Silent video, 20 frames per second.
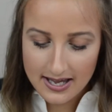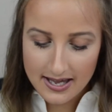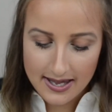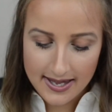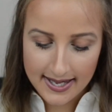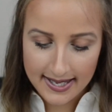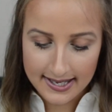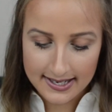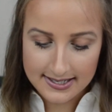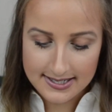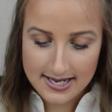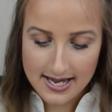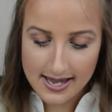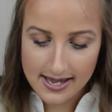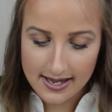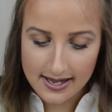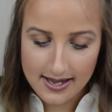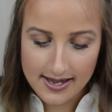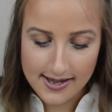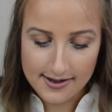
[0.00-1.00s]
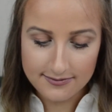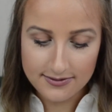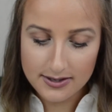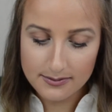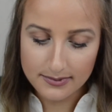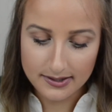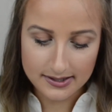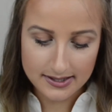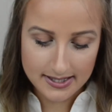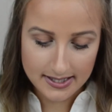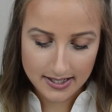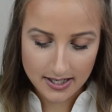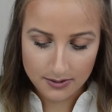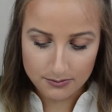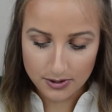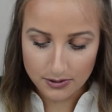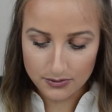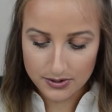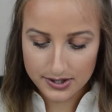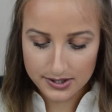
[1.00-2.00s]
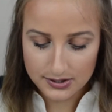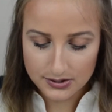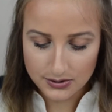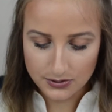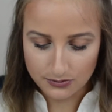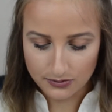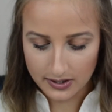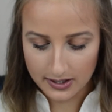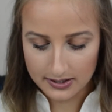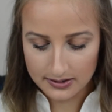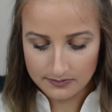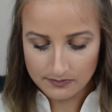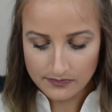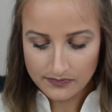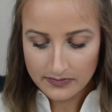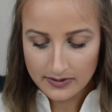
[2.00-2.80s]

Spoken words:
and every month they come out with a new one.